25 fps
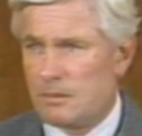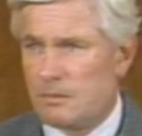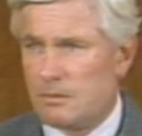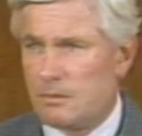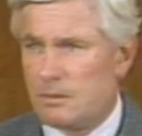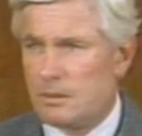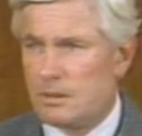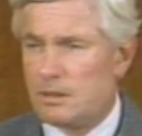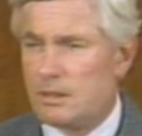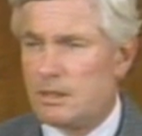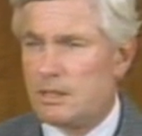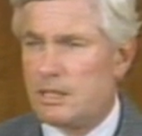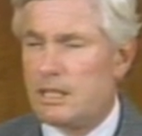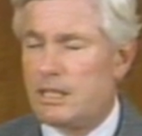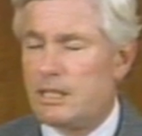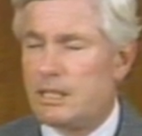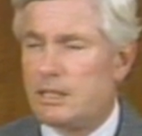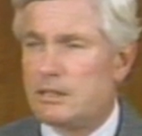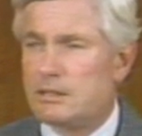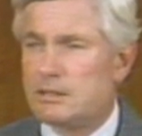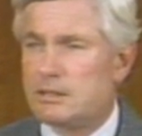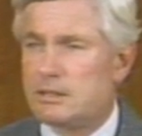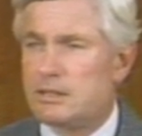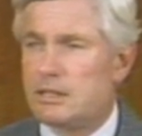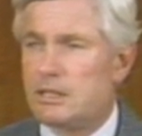What are the
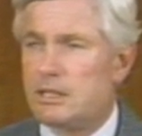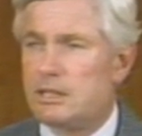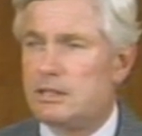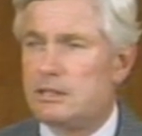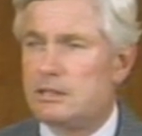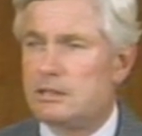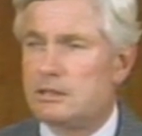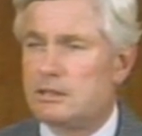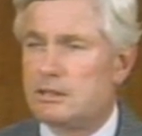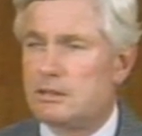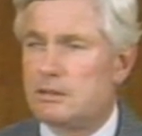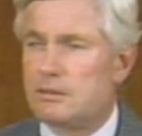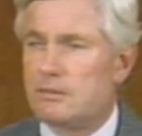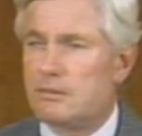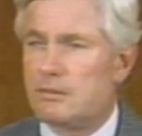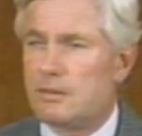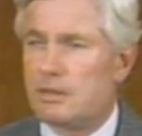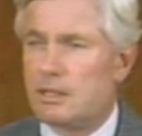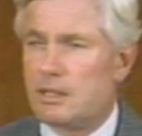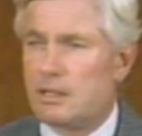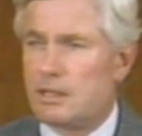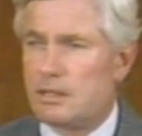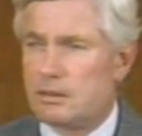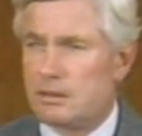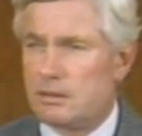antecedents of
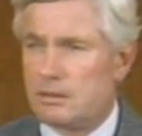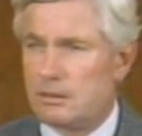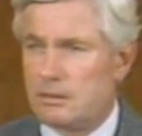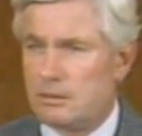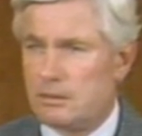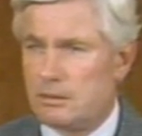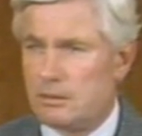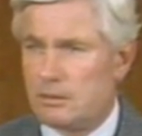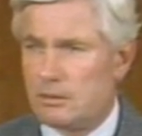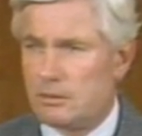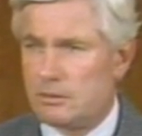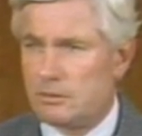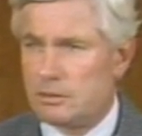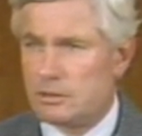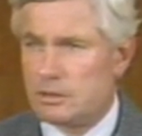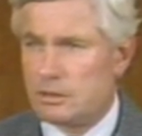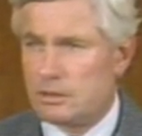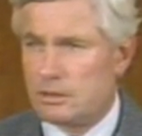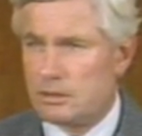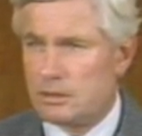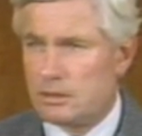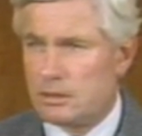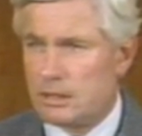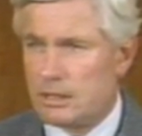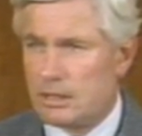that
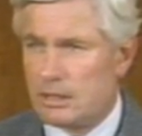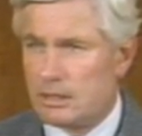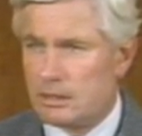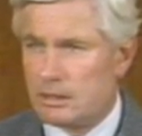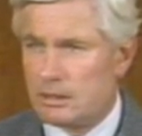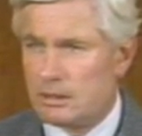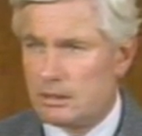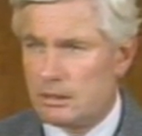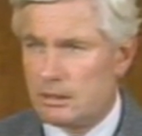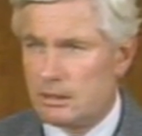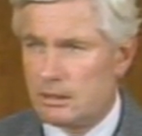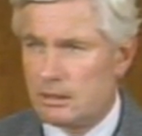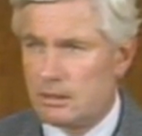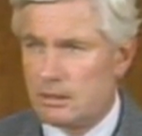notion and